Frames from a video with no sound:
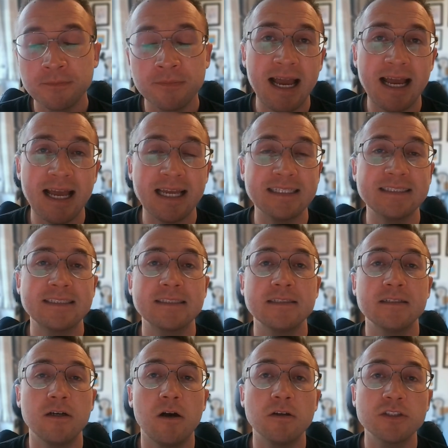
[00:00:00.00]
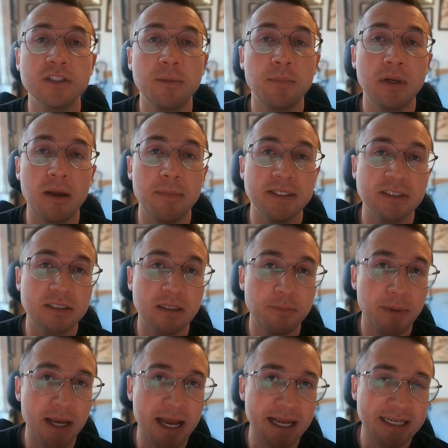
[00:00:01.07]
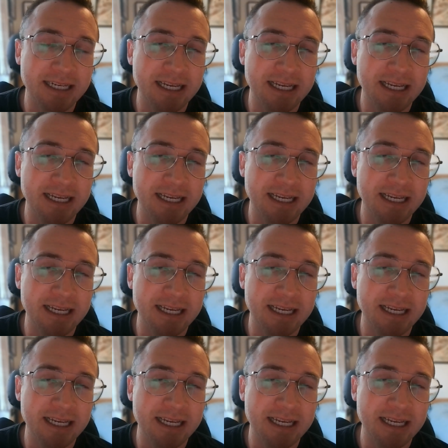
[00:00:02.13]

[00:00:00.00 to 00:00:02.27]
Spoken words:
and Oscar plummets to the back.